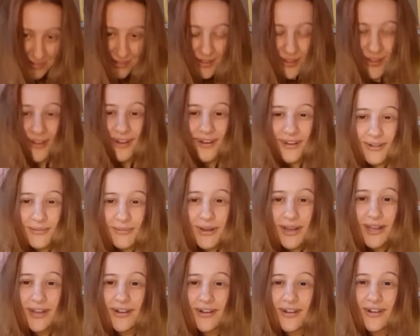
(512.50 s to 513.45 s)
Oh my
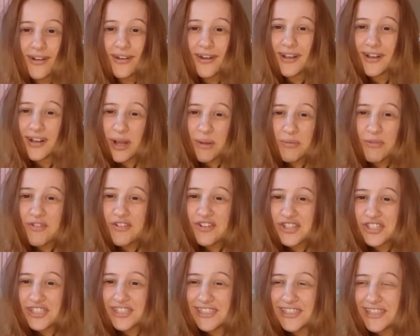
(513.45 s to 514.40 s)
god, I can't believe I
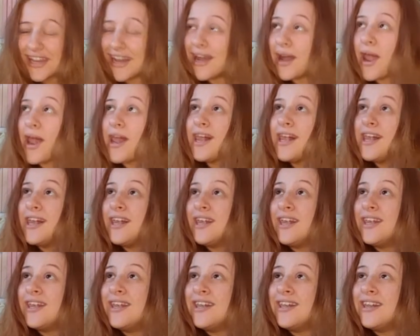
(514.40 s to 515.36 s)
just did that.
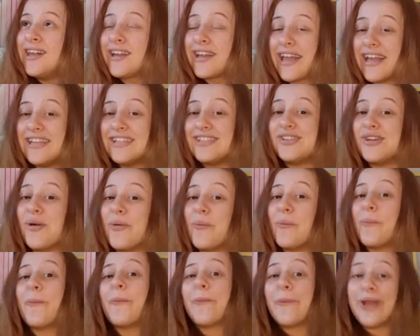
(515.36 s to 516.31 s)
Okay, so
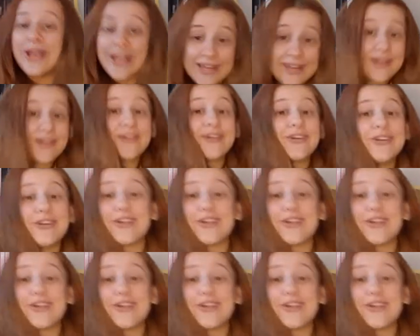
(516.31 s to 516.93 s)
we're not gonna